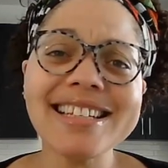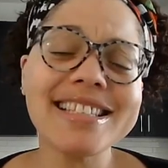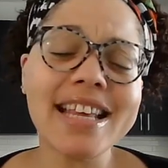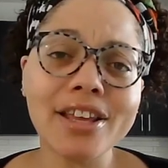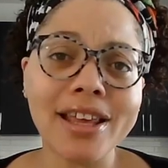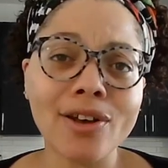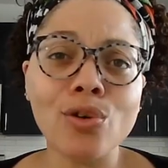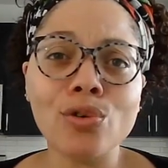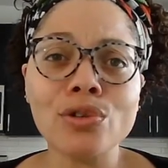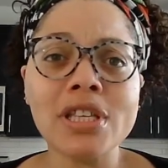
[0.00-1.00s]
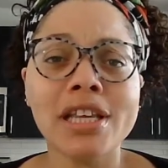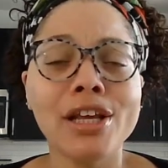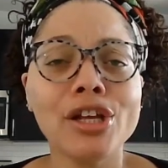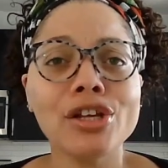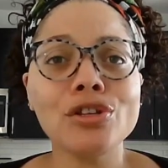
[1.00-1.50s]
set goals
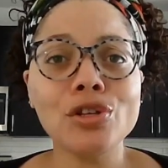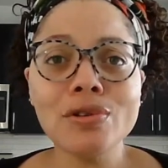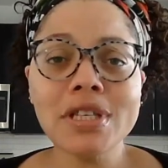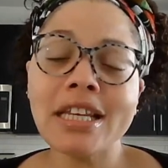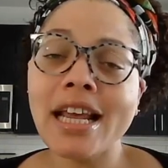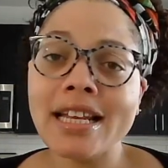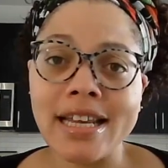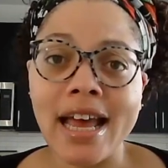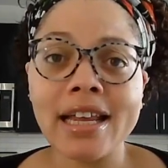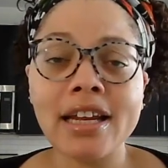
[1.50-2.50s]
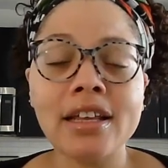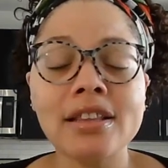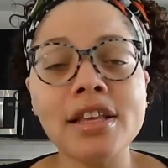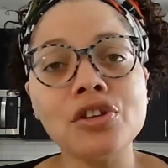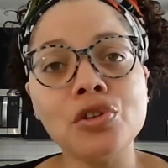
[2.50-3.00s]
using that
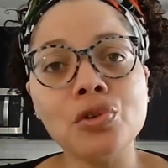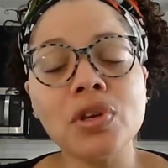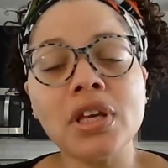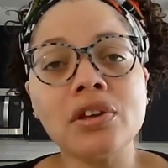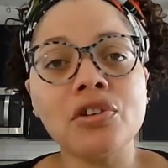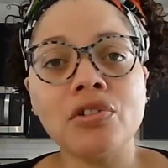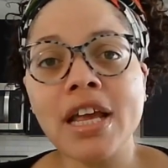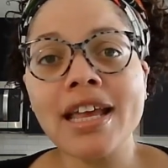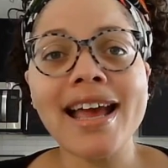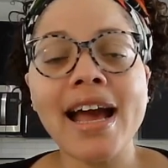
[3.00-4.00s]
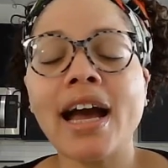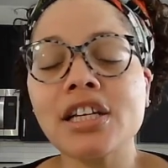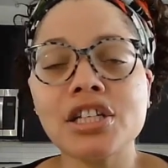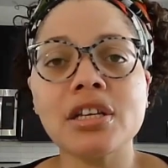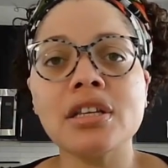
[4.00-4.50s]
data that you can create
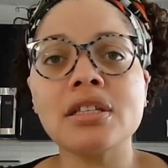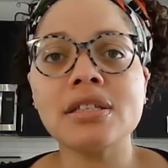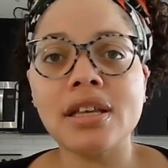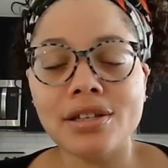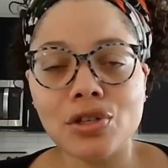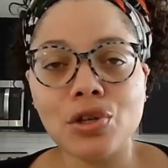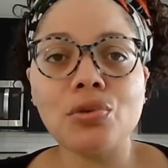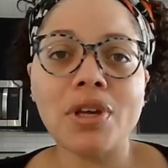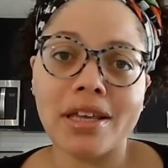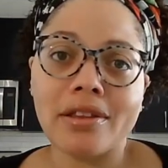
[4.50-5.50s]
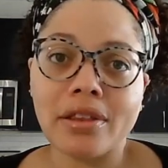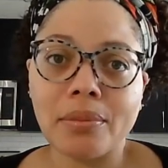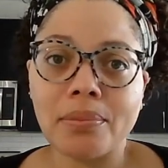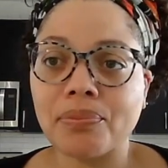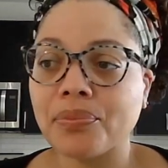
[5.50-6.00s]
actions to hit
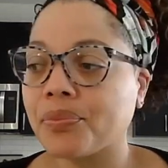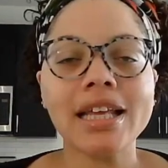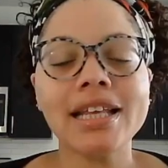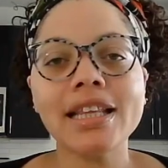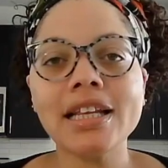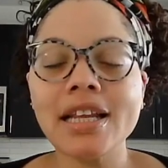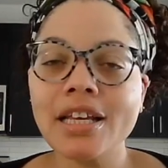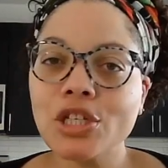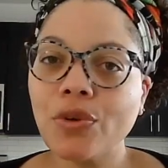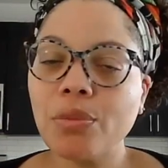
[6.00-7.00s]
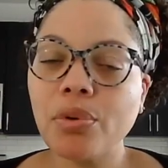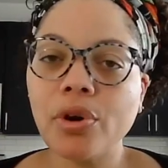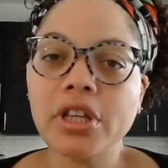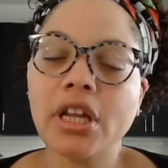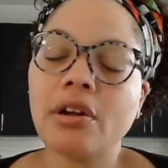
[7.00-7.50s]
them. The next
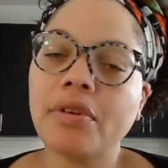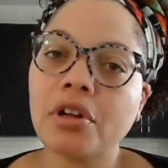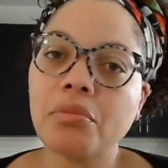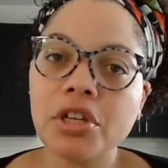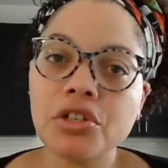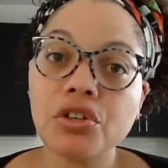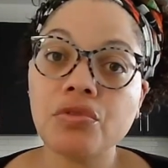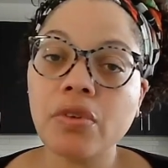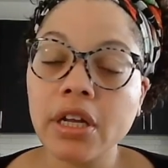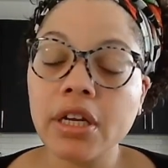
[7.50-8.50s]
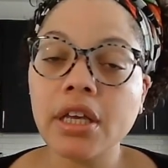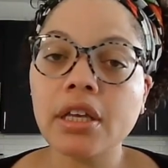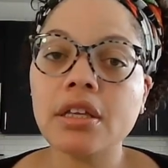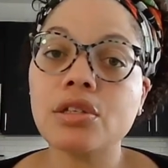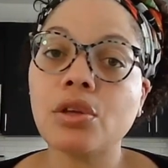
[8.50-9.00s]
report that I recommend you
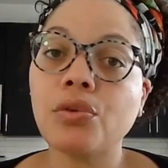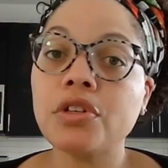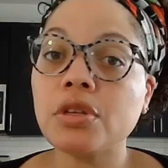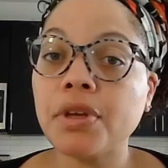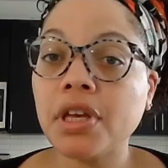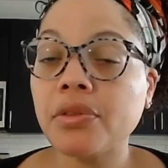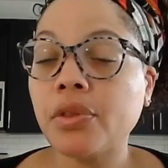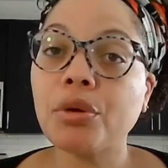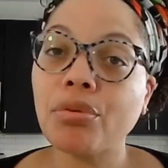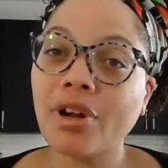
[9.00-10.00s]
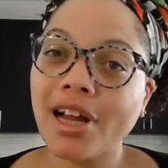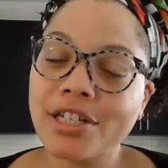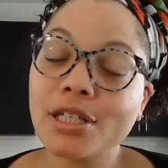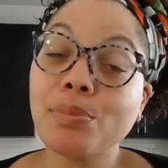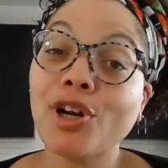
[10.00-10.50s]
running is going to be Book
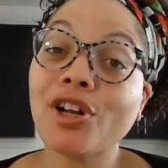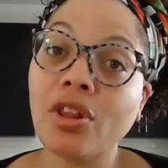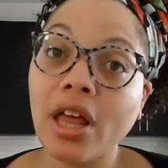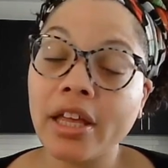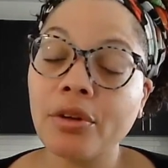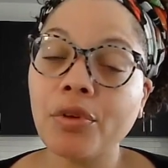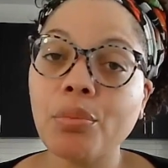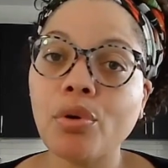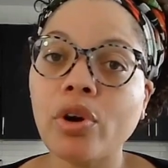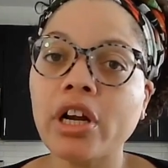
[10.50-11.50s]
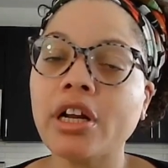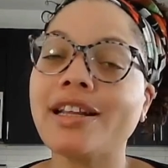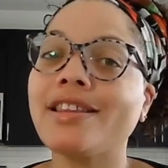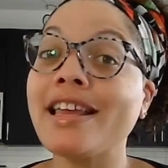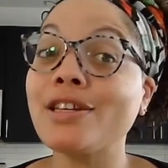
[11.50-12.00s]
Projects Per Client
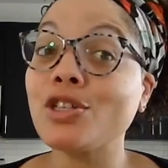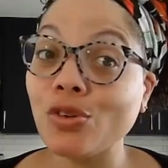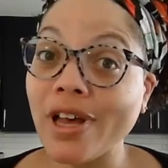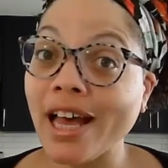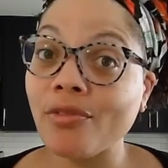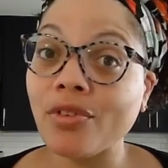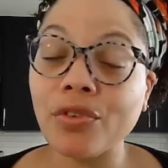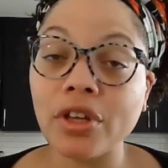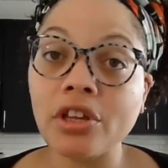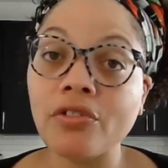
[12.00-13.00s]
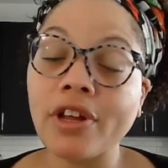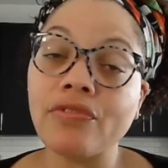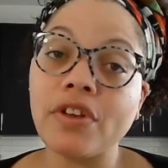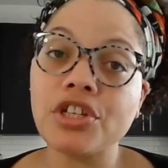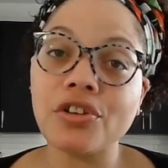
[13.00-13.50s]
report. They do have a really
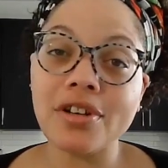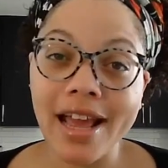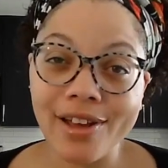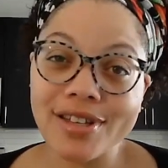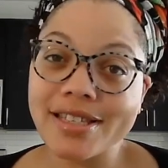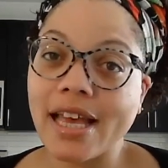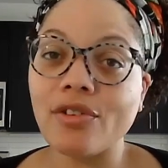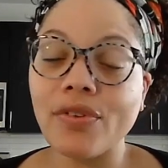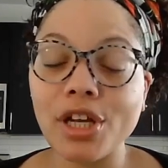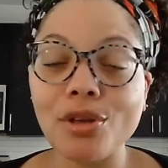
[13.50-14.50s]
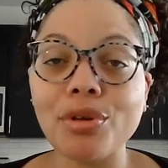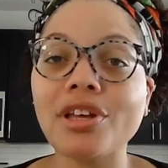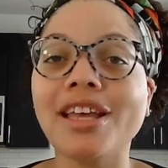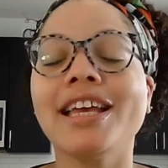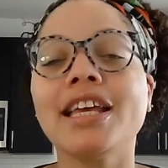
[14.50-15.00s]
great feature now inside of
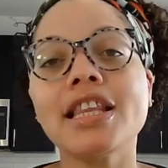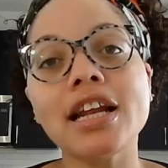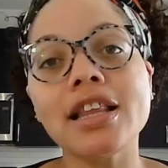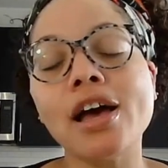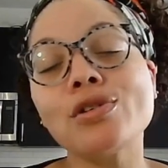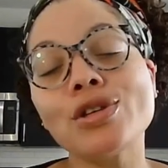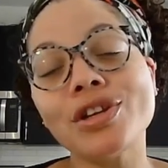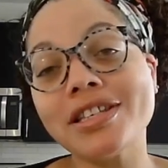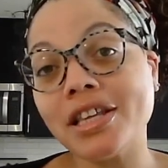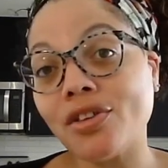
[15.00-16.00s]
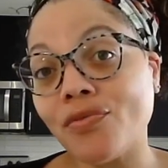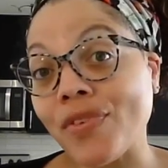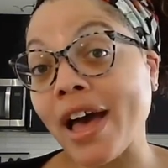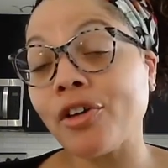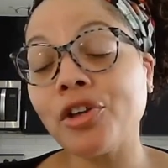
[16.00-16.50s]
Honeybook that allows you to see the
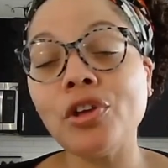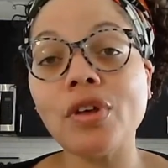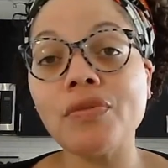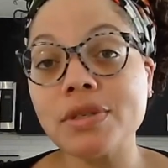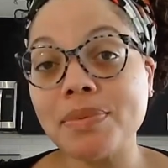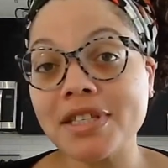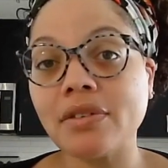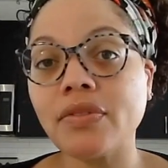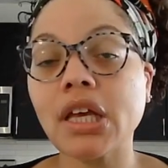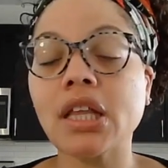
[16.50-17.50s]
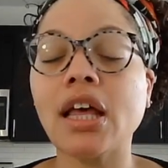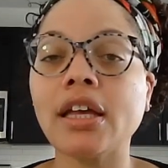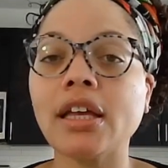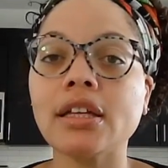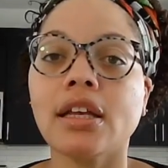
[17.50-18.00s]
value of a specific
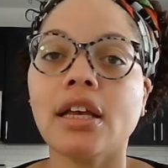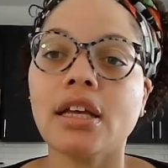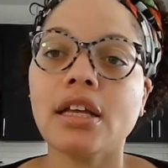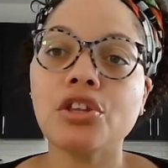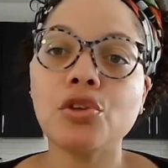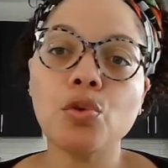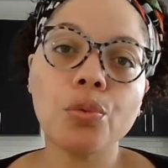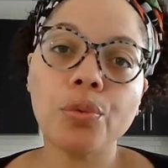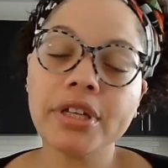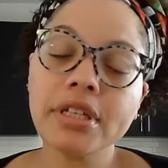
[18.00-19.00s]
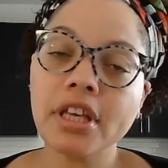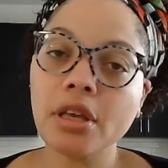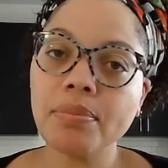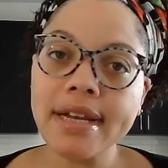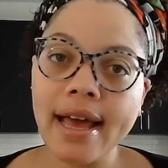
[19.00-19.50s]
client. You will want to
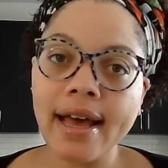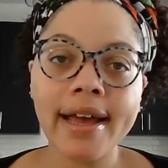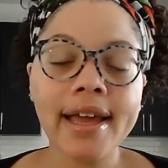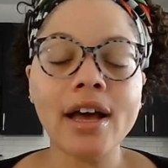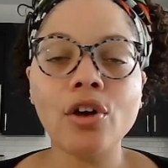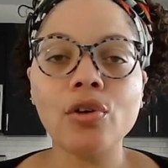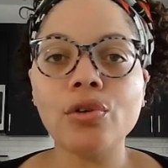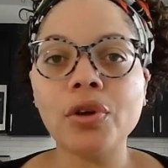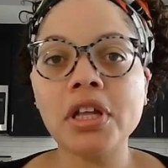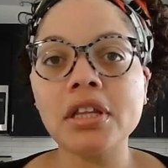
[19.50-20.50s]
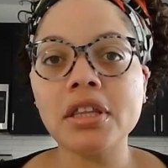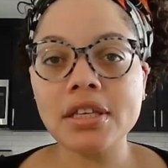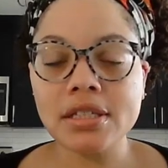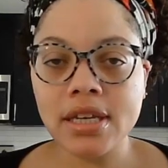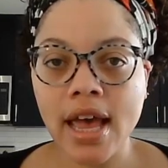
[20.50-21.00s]
keep an eye out on
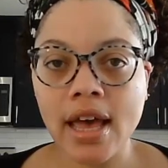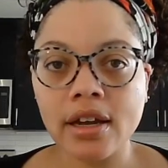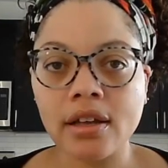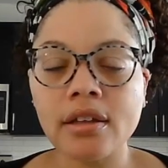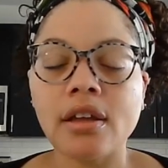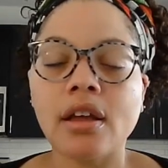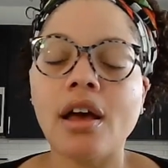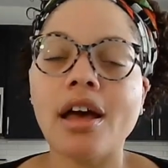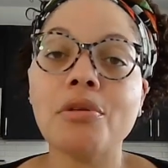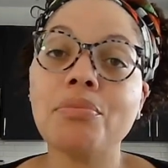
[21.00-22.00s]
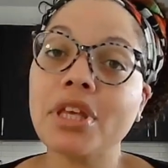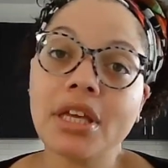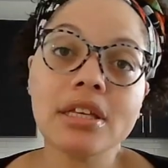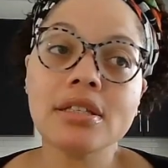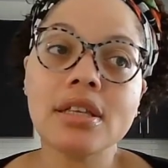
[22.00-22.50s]
this data
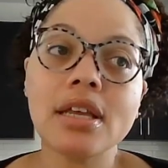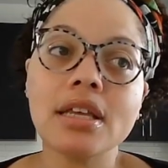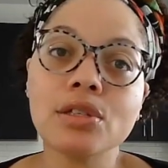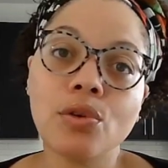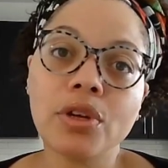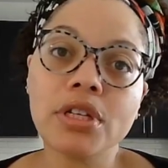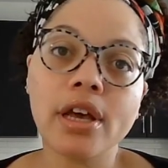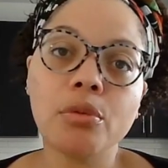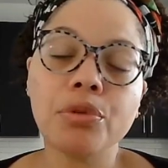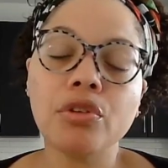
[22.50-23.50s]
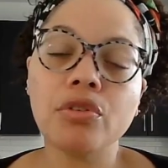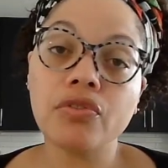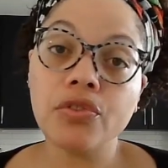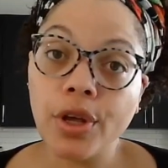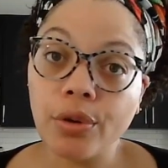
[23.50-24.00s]
because it's going to help you
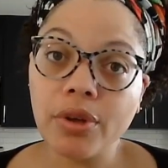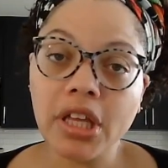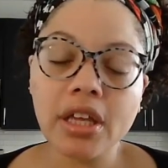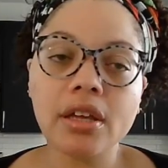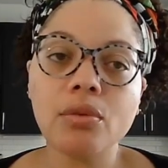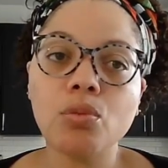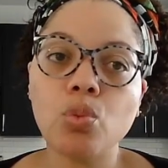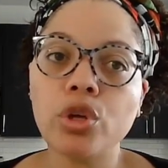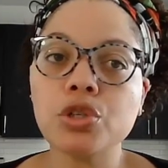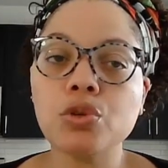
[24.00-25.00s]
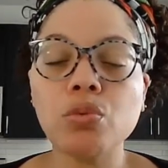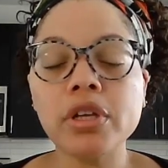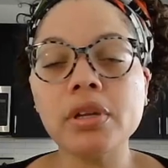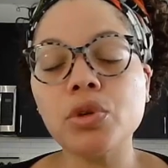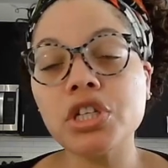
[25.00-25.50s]
of knowing which
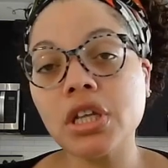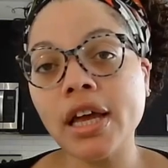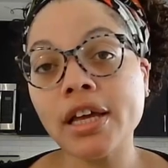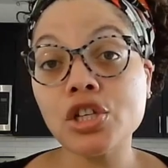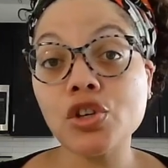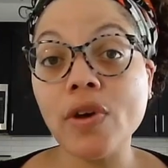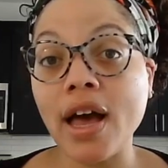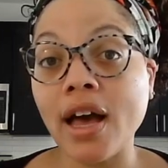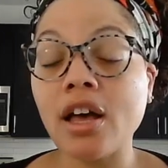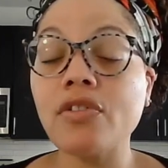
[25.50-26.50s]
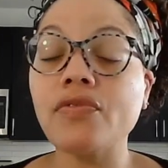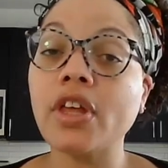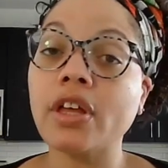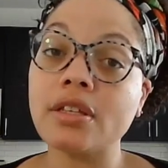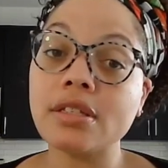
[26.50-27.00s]
clients you have
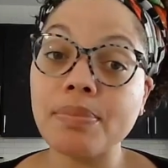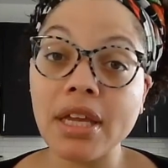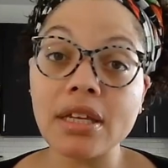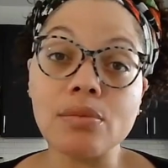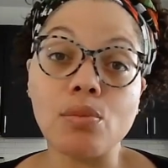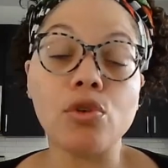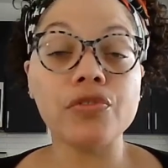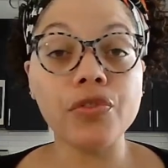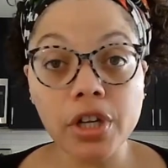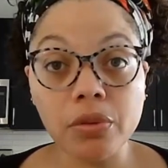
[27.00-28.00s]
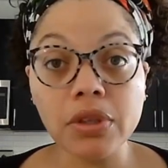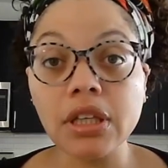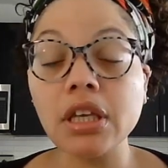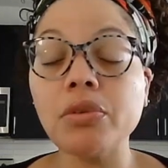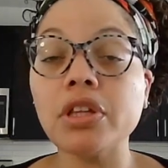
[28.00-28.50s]
that spend more
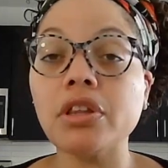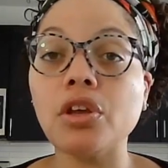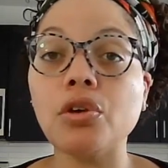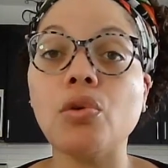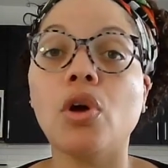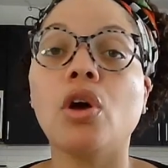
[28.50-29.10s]
frequently with you,